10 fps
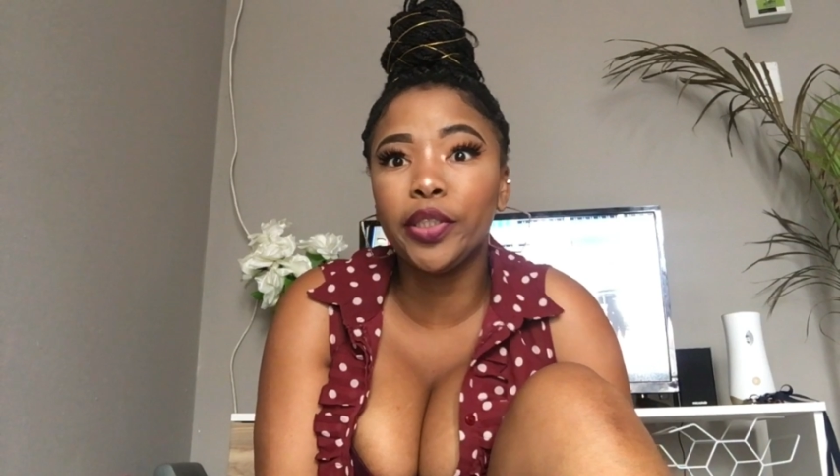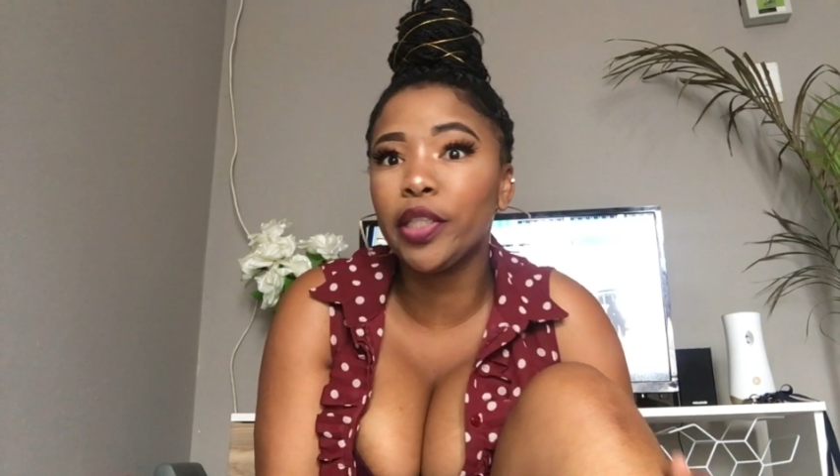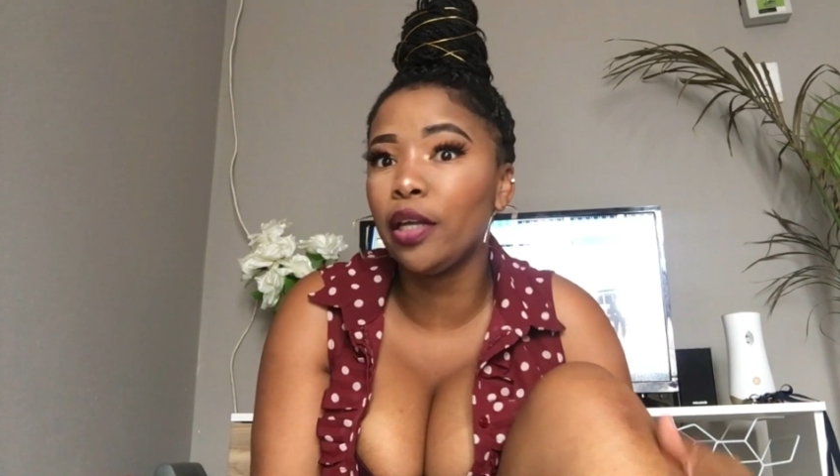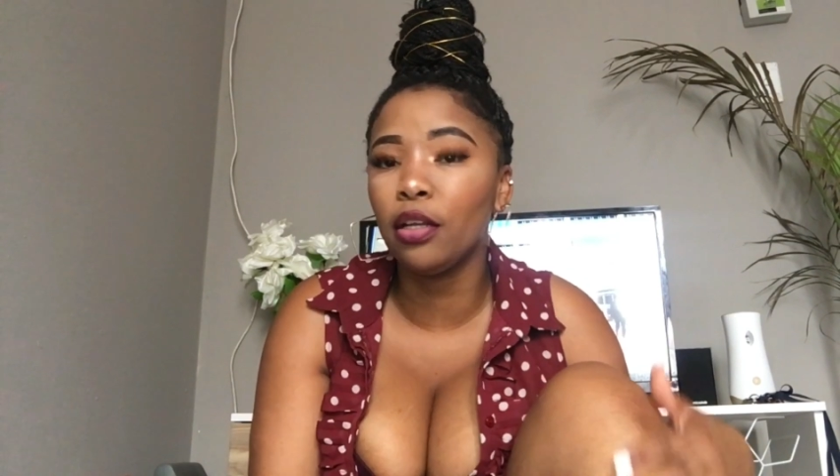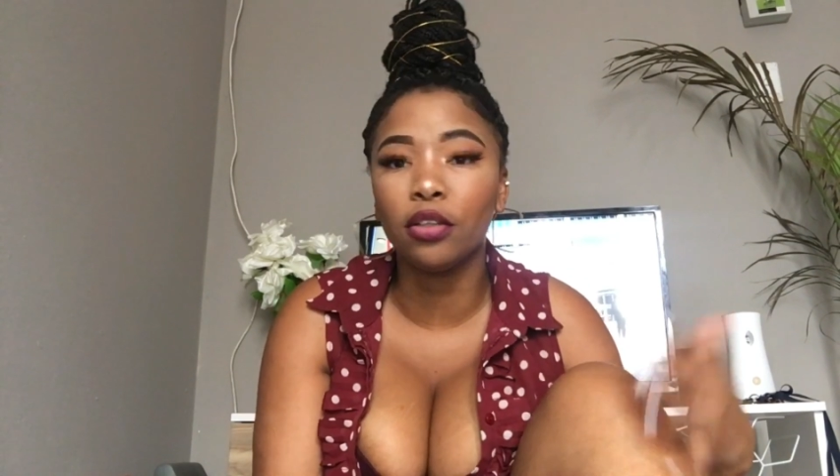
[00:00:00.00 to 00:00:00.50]

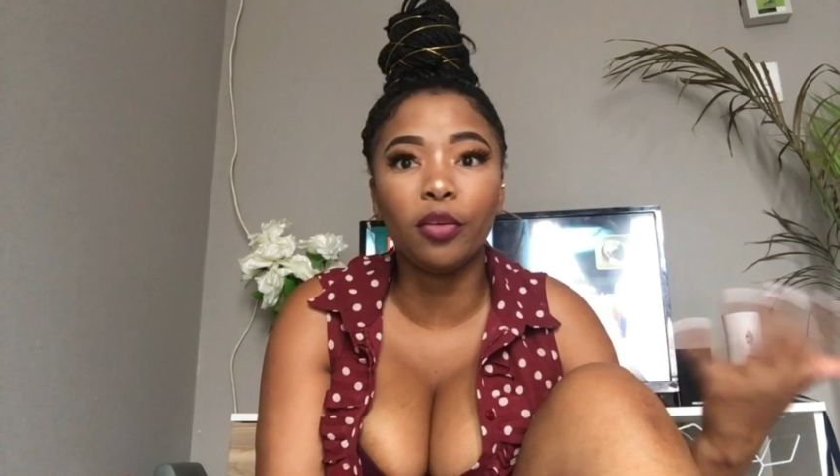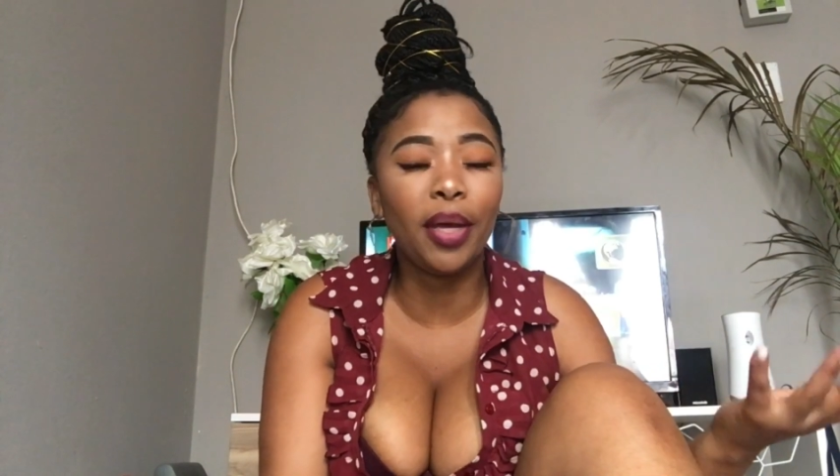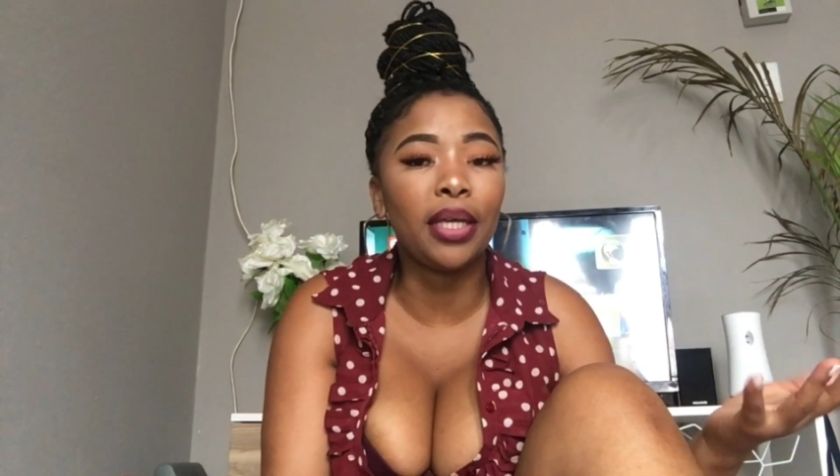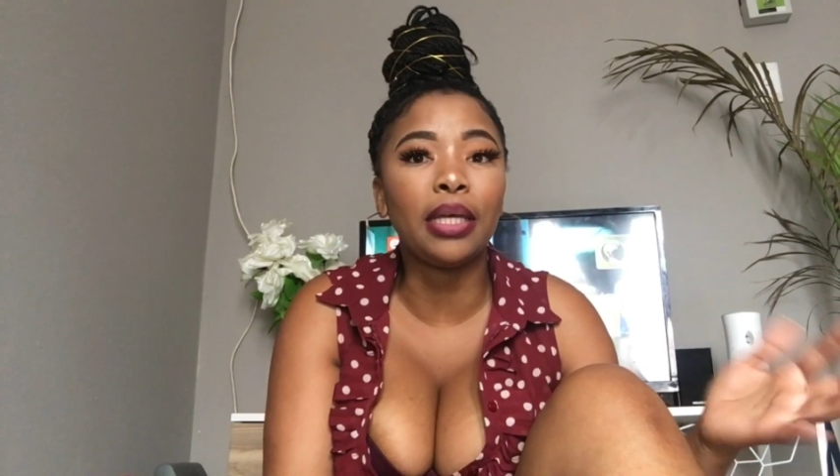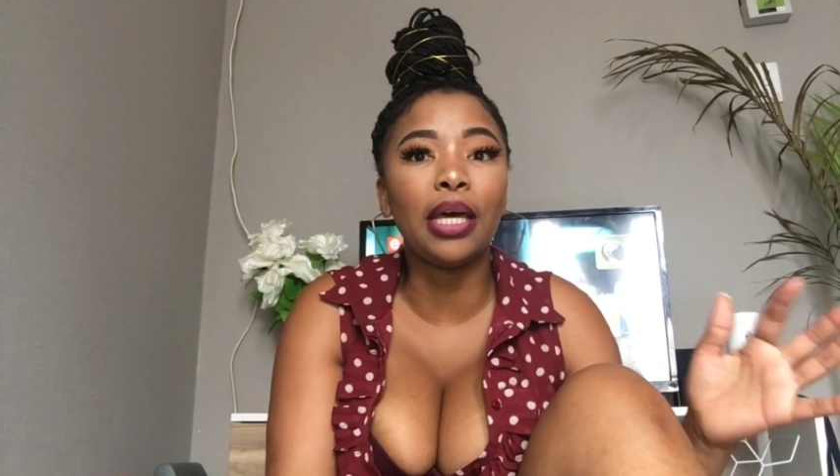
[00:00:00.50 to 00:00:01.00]
channel,
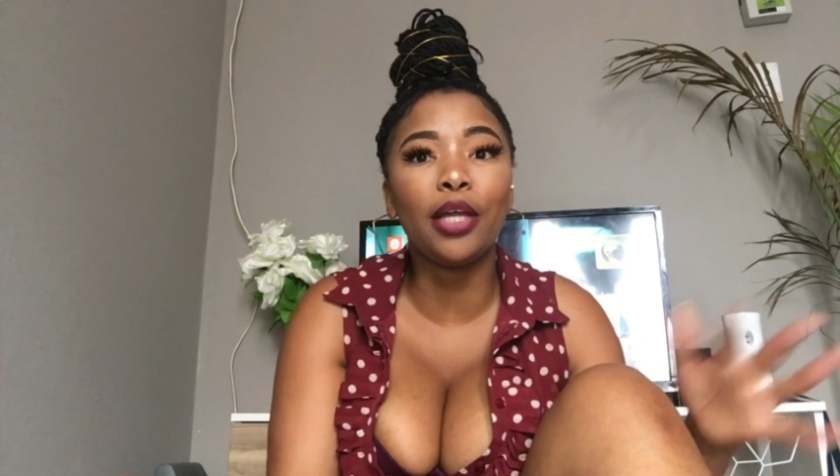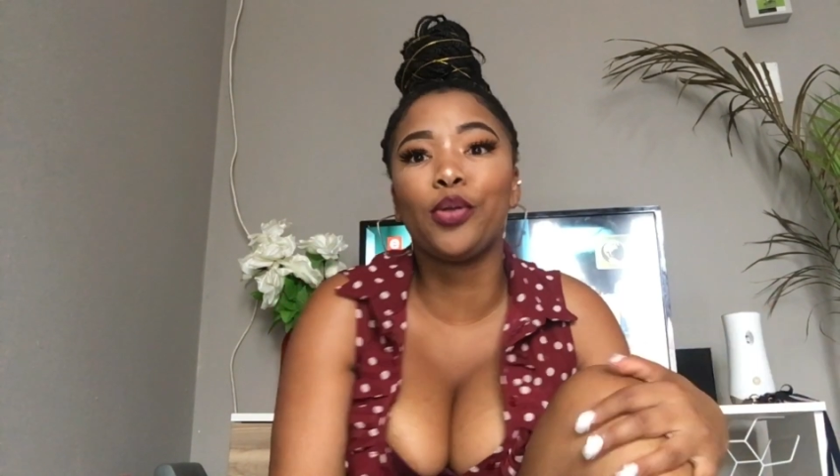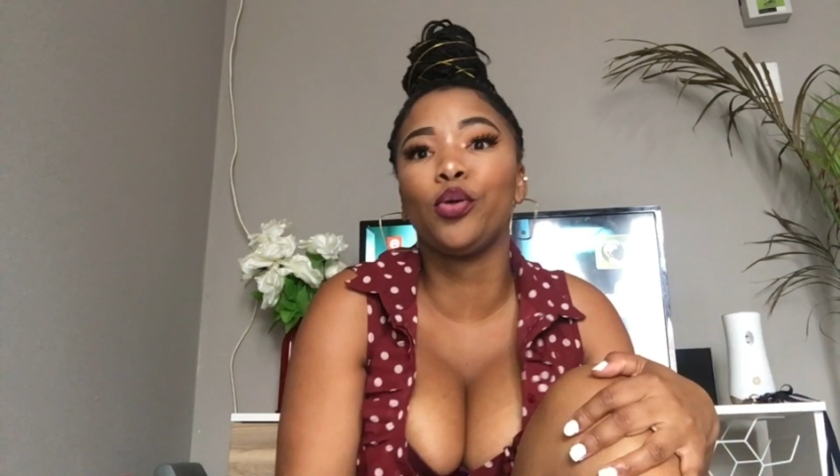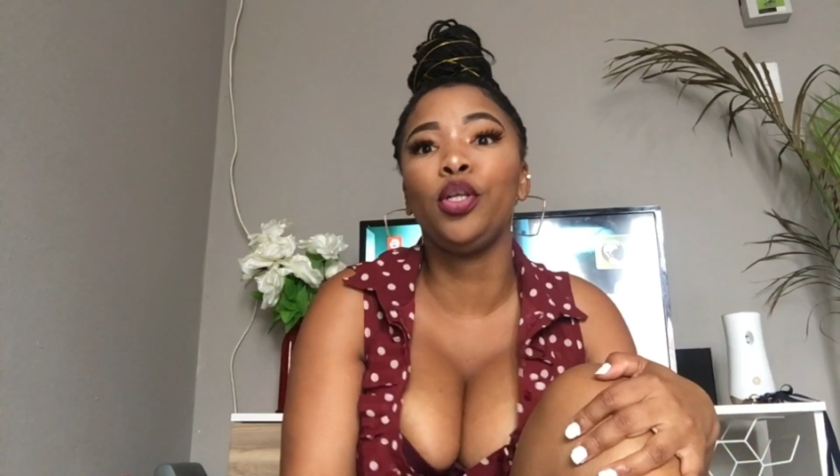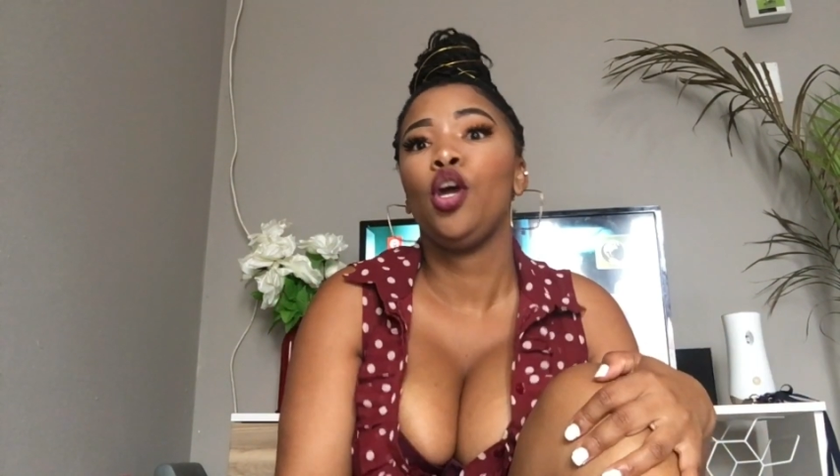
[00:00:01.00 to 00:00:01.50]

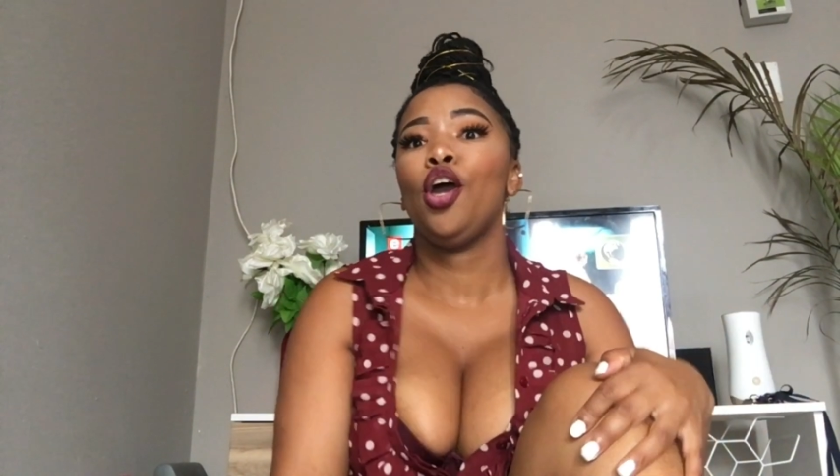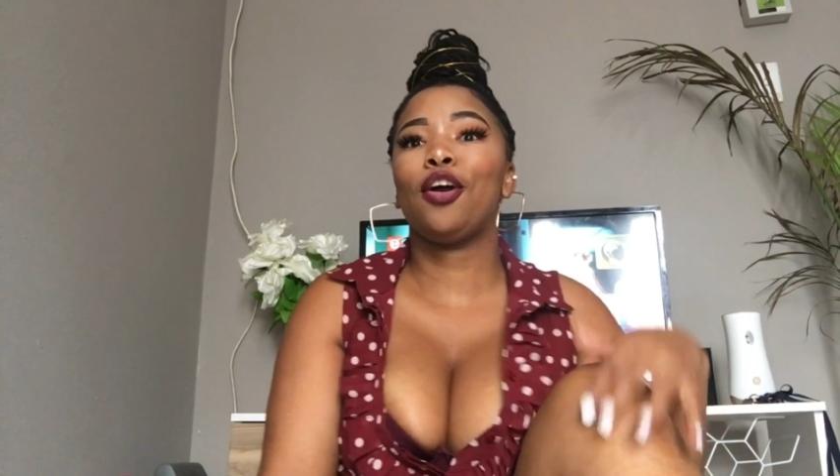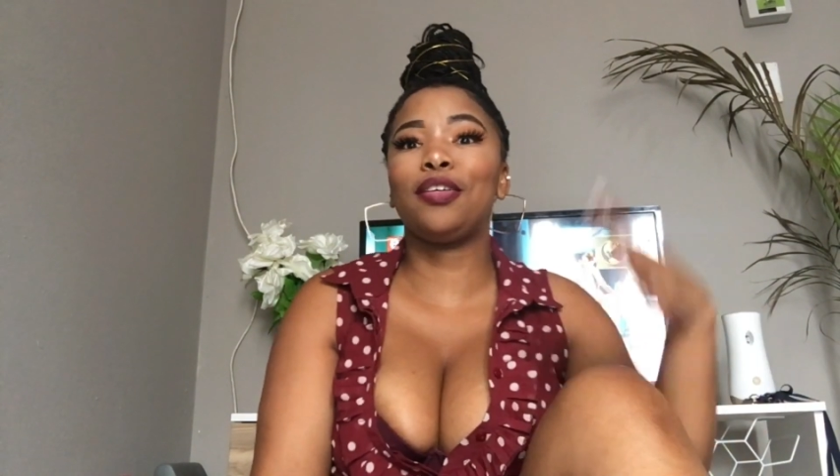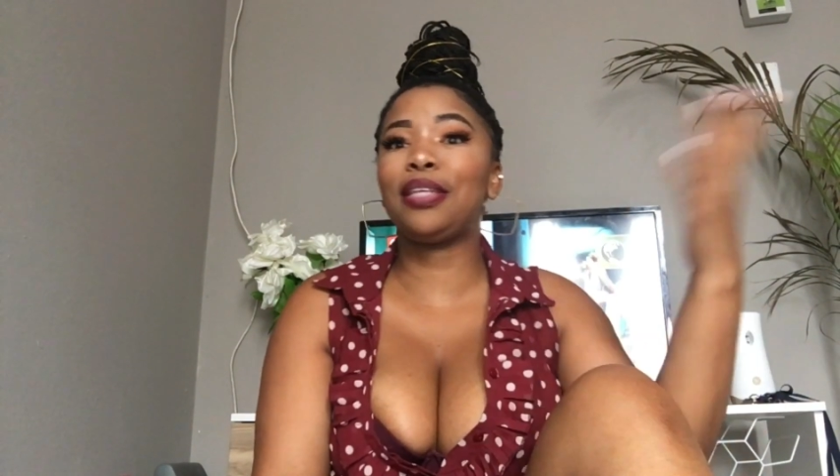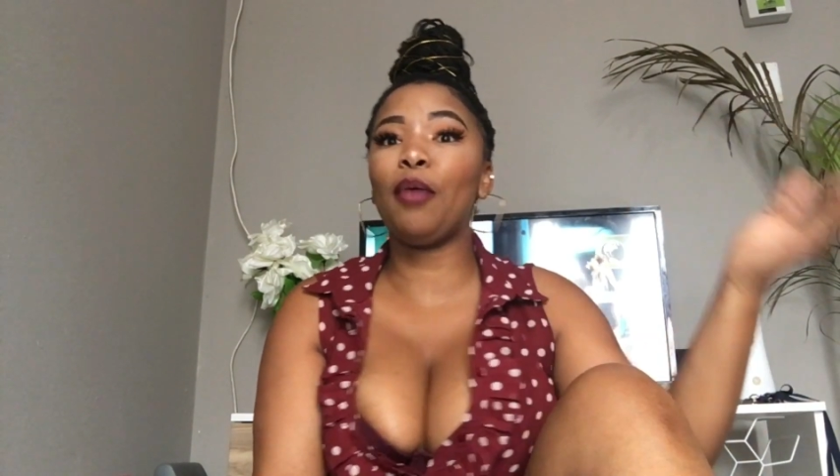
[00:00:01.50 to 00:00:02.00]

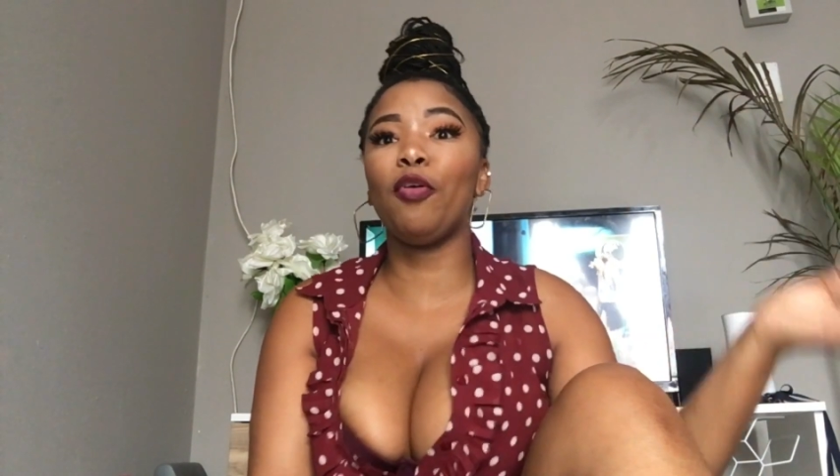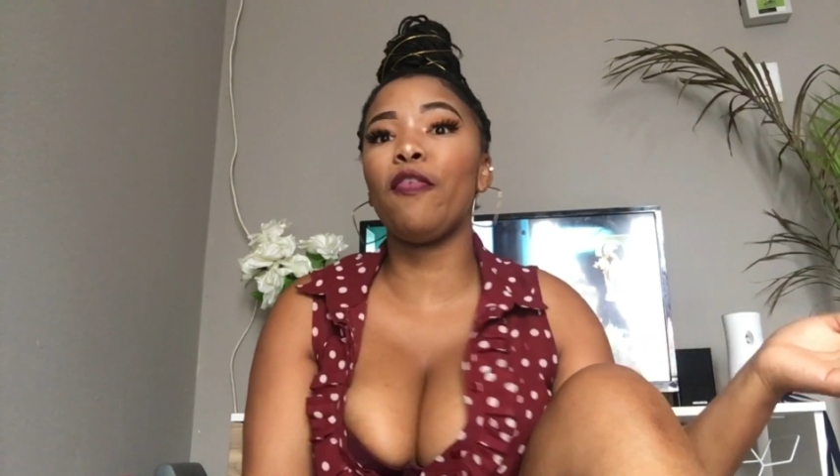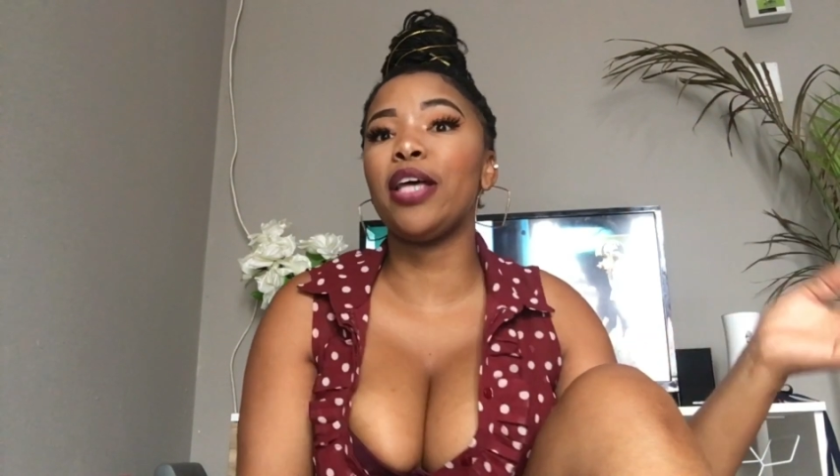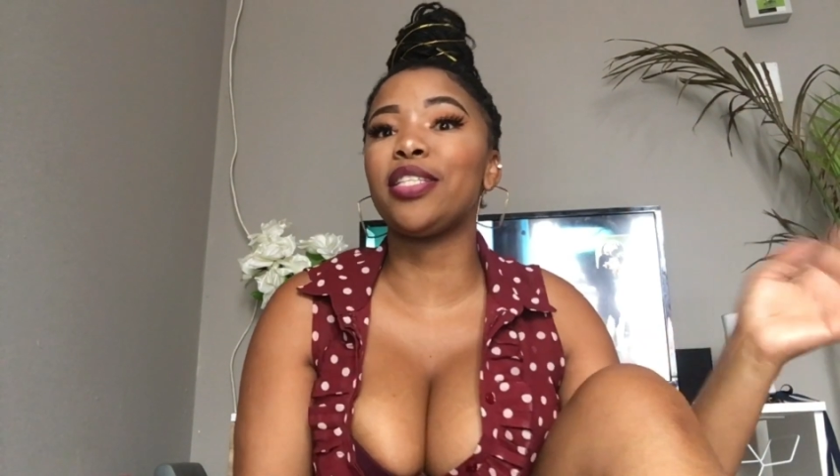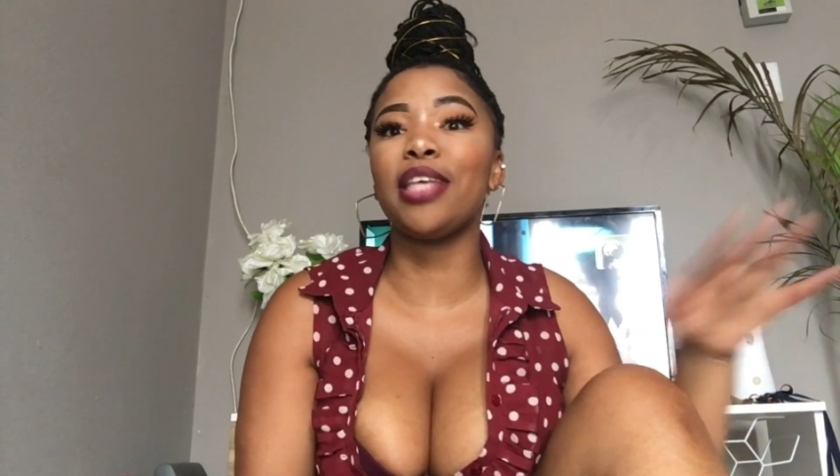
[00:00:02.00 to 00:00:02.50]
because some of
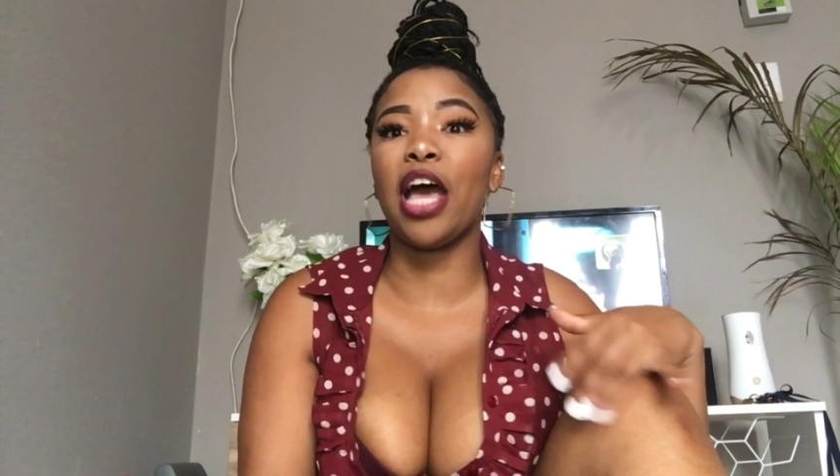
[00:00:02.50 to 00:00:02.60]
us